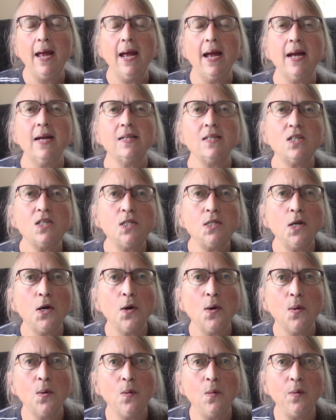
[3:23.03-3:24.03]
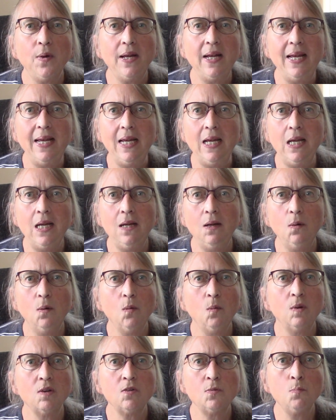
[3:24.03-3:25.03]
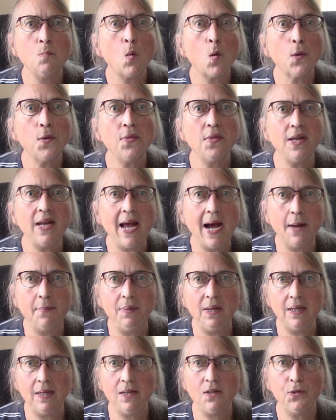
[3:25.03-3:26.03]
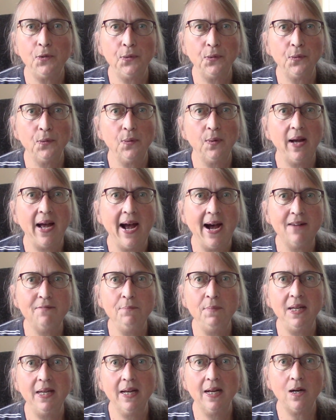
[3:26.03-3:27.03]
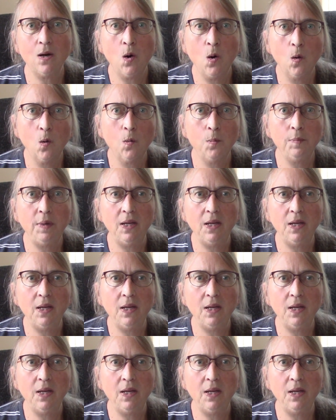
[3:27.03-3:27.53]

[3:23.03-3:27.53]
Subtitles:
and so he was more than happy to have me at home.